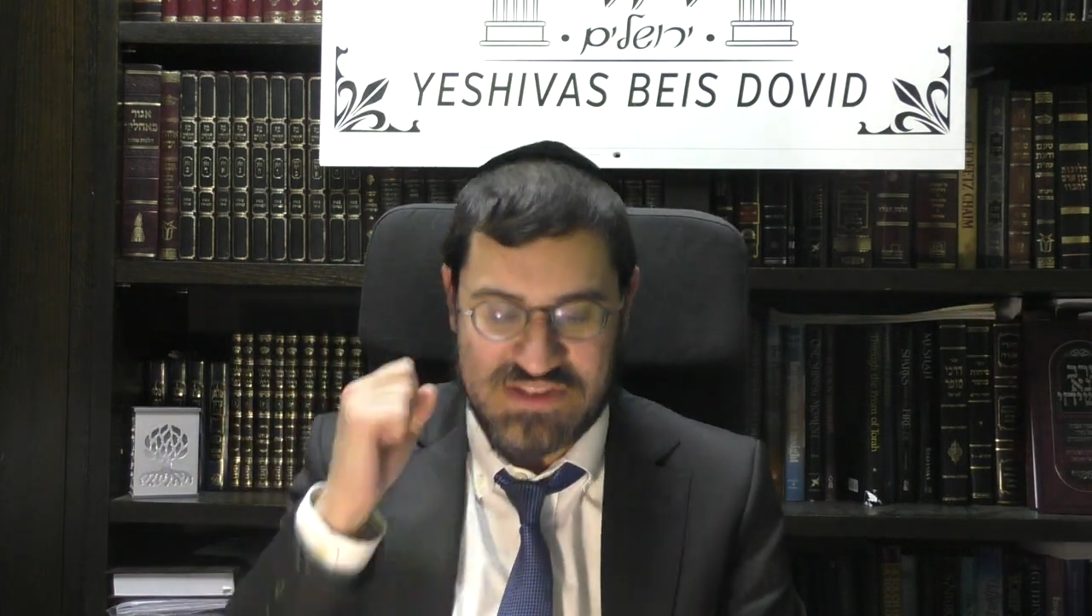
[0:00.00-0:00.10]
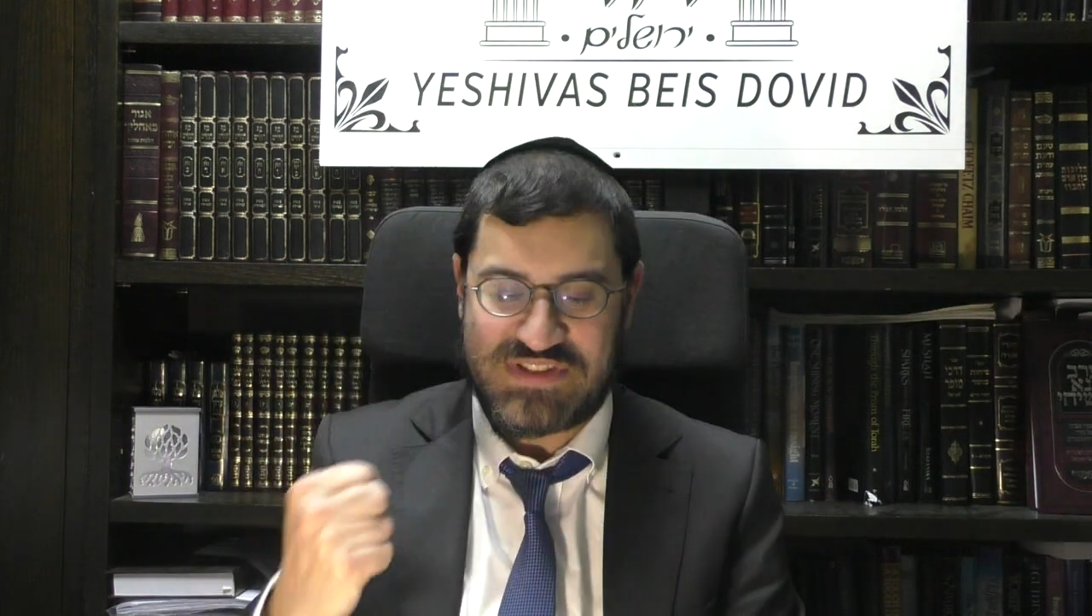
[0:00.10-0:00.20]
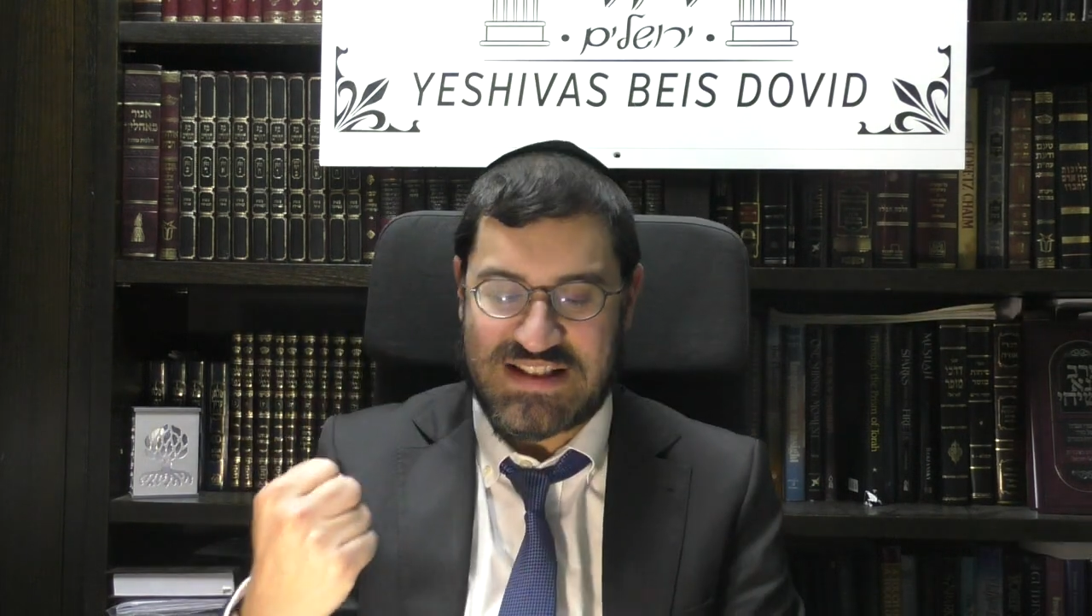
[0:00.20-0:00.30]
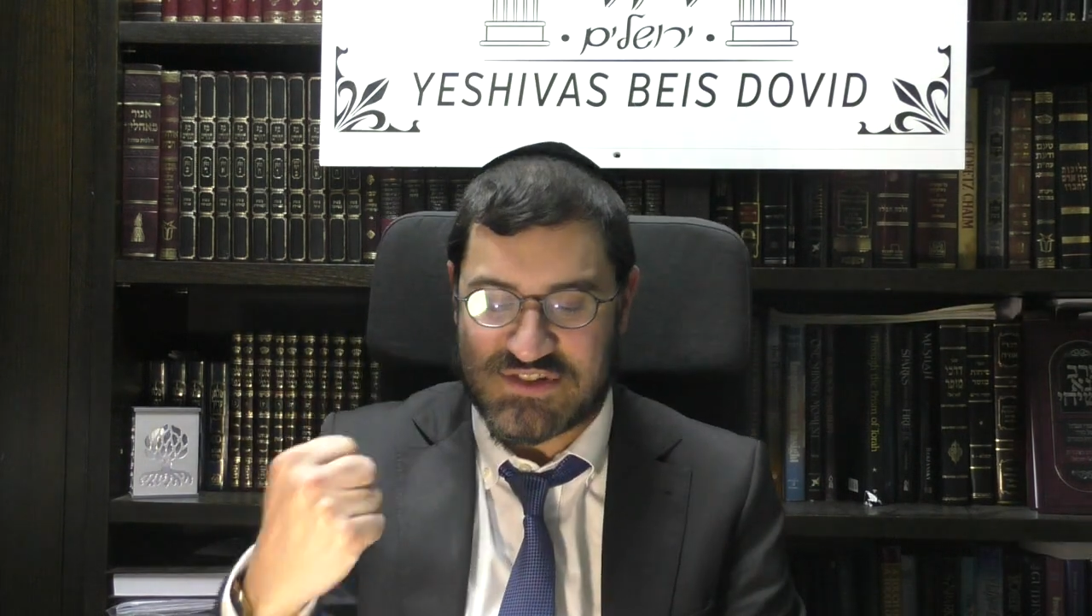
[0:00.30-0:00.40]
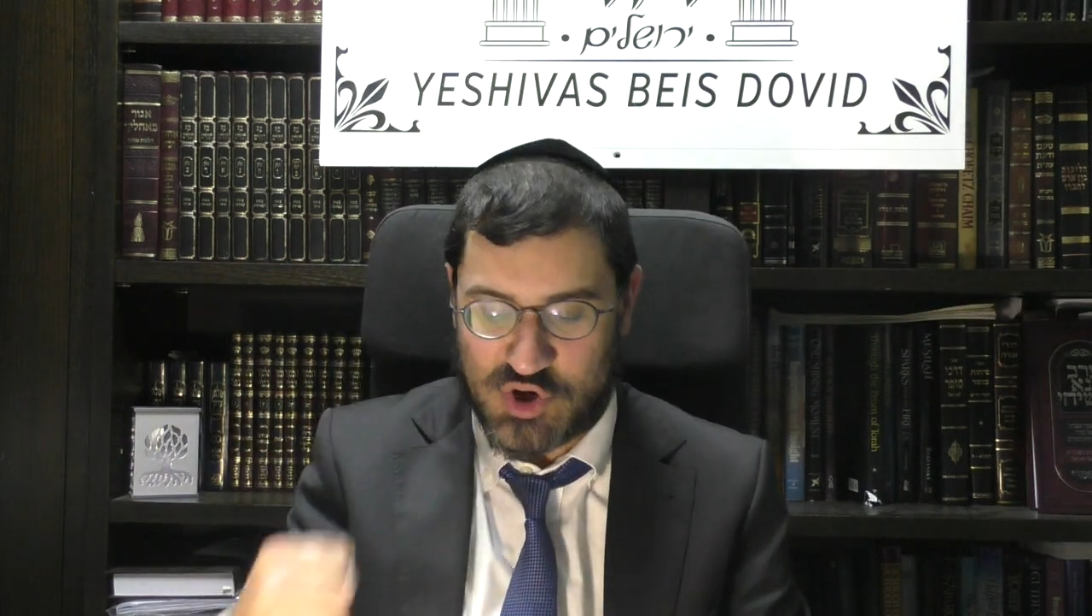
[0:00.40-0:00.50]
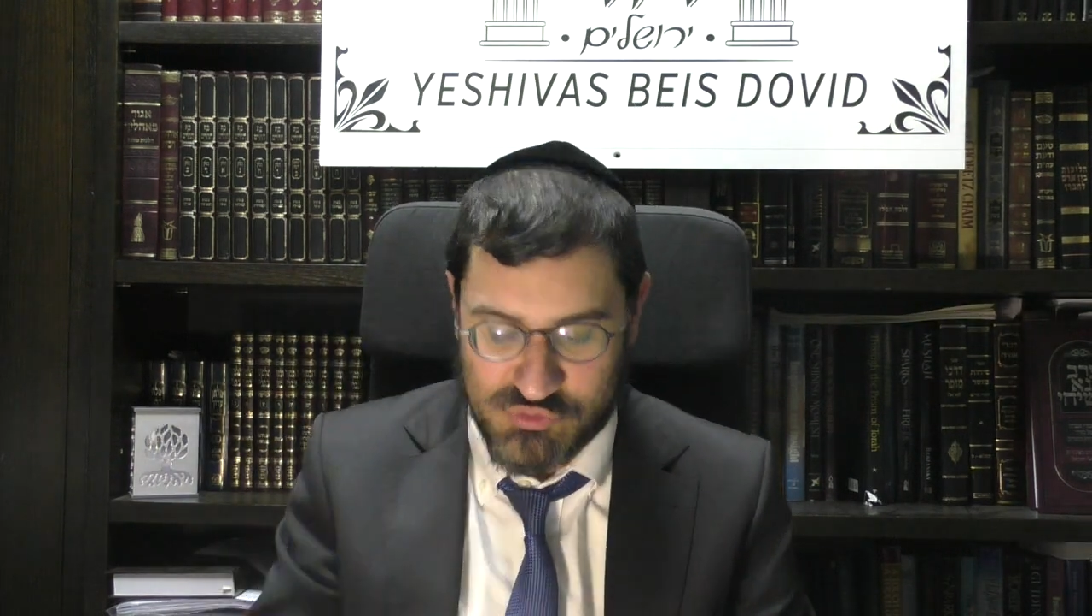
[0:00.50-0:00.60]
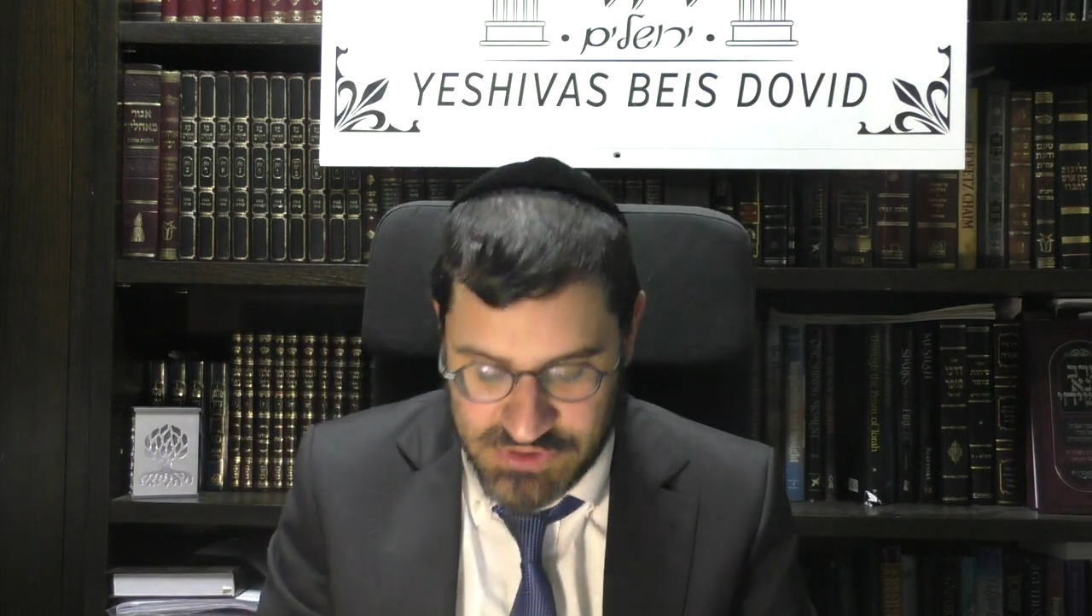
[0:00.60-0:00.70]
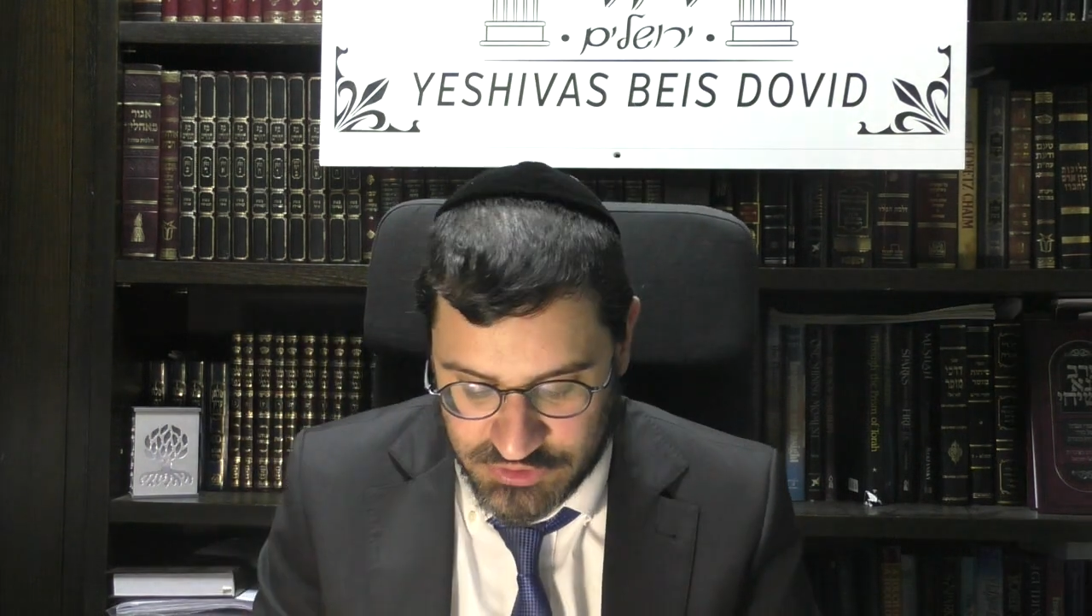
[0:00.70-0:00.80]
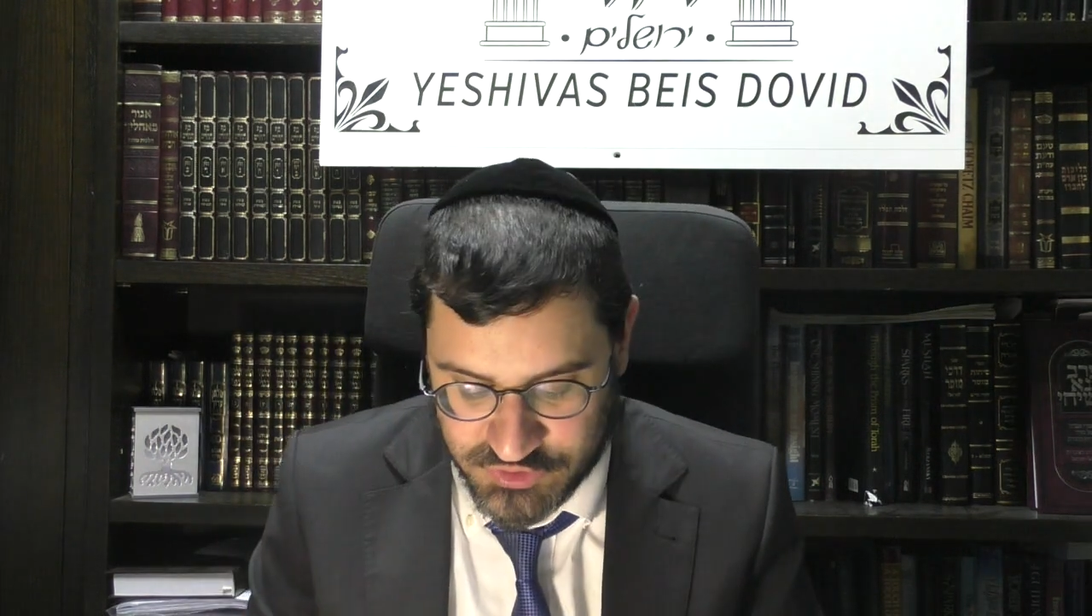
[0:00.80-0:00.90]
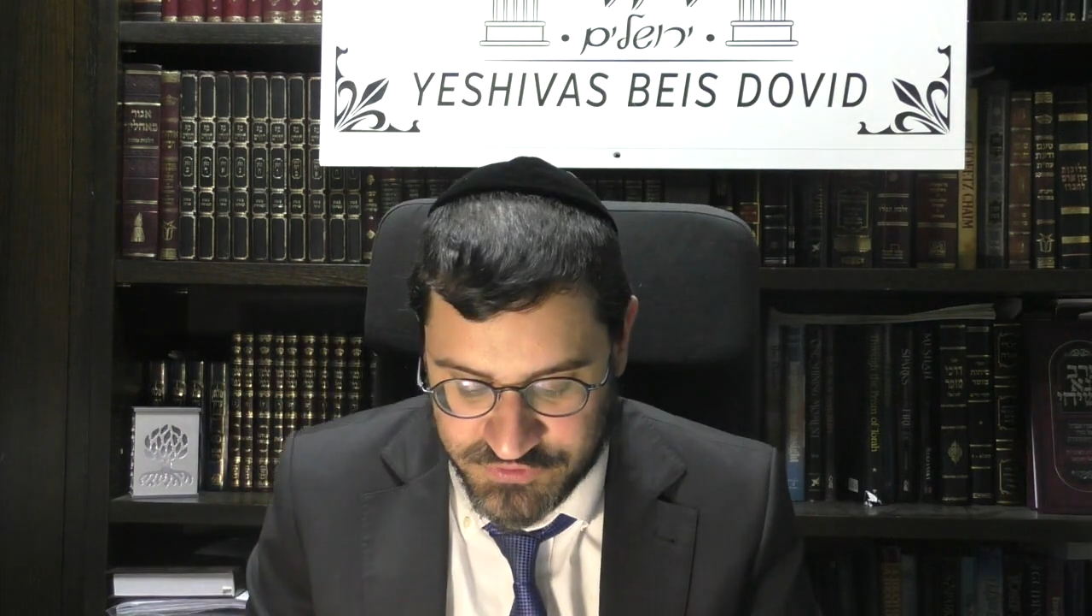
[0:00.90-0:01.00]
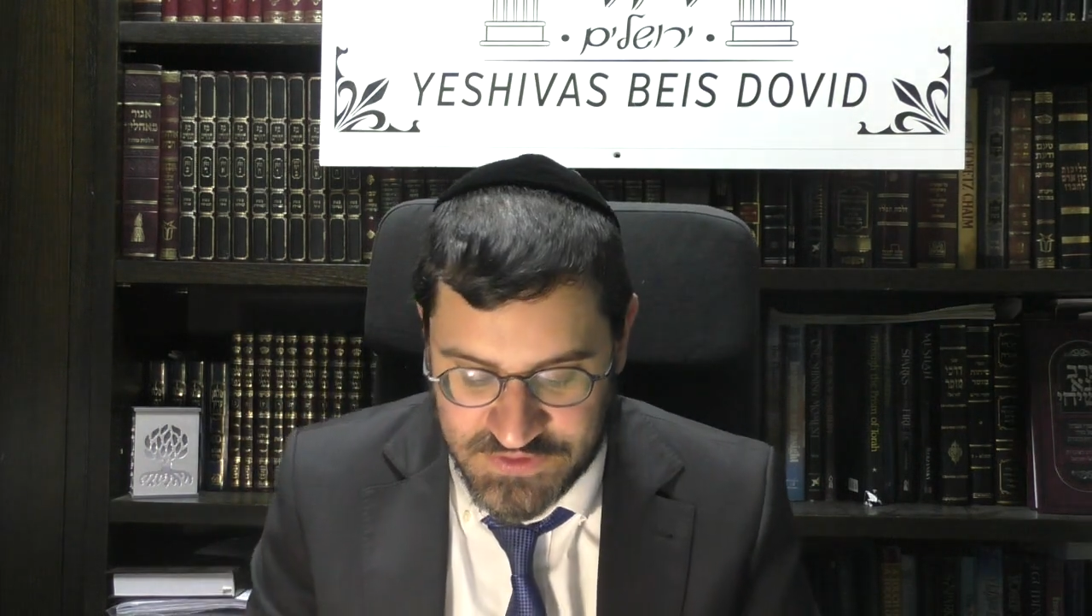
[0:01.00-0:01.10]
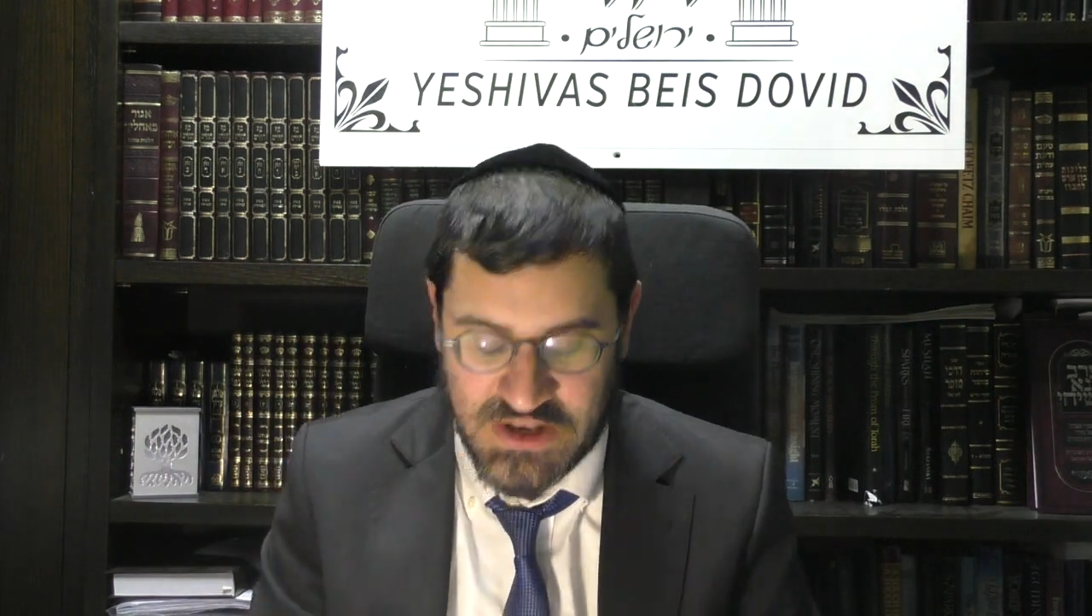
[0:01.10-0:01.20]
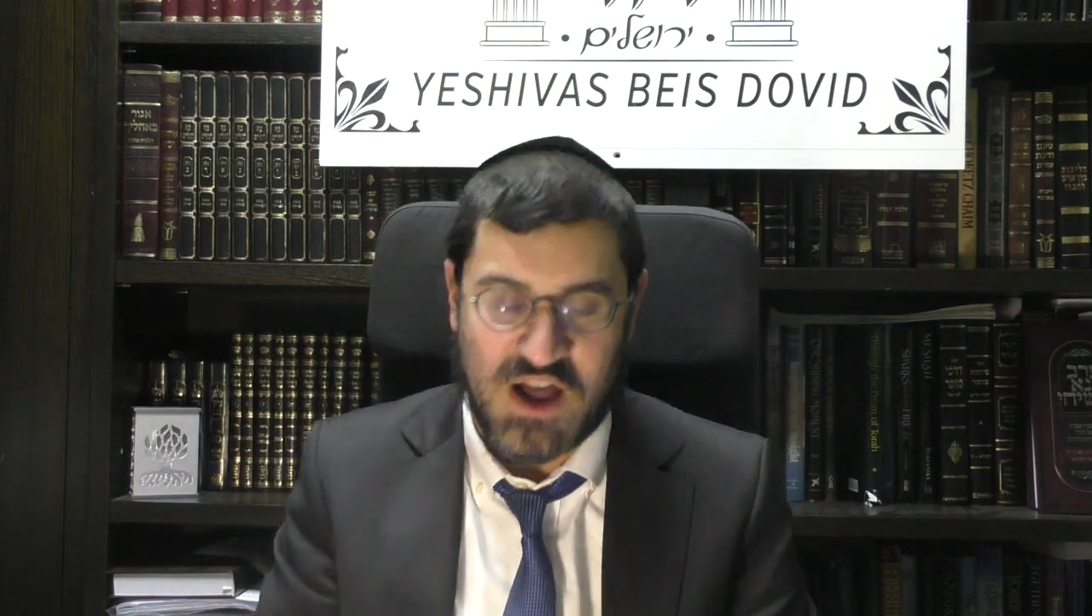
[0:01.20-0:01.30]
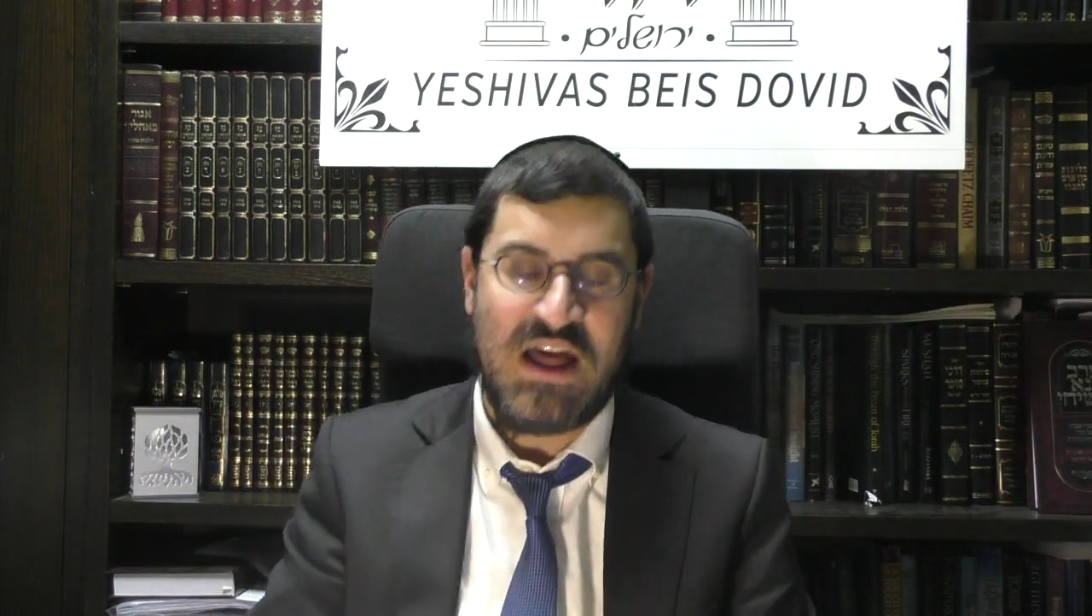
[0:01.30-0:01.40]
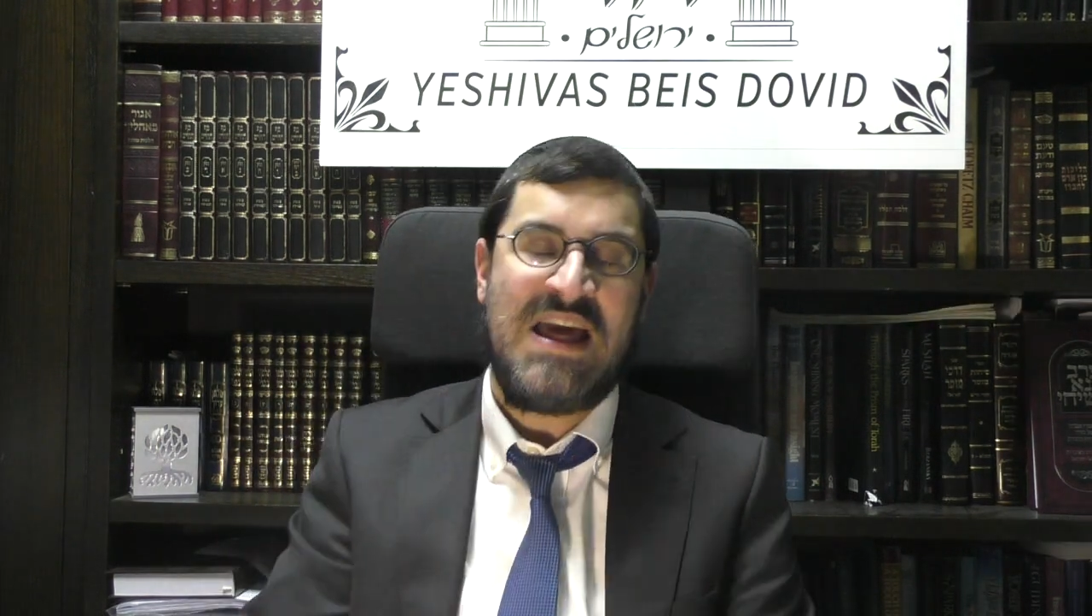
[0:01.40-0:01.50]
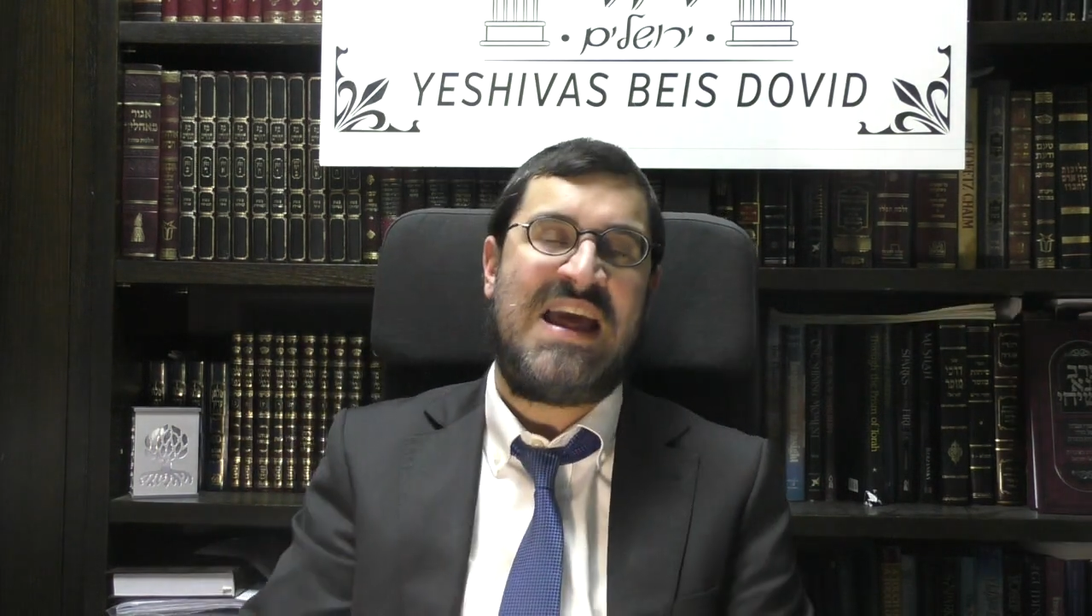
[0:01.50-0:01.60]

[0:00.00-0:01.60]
that's not real tefillah.